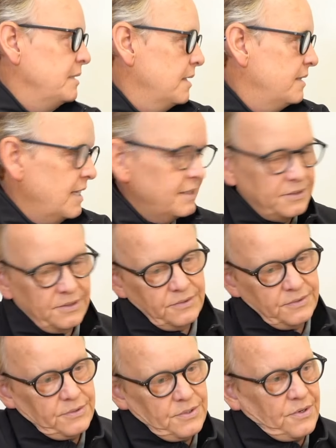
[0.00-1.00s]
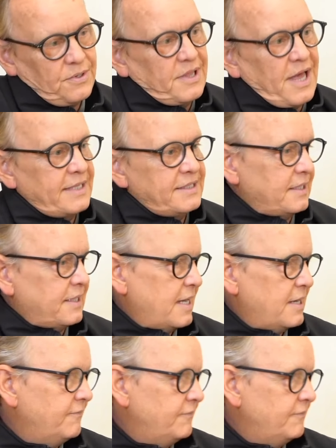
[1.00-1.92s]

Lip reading: and those are your classic kind of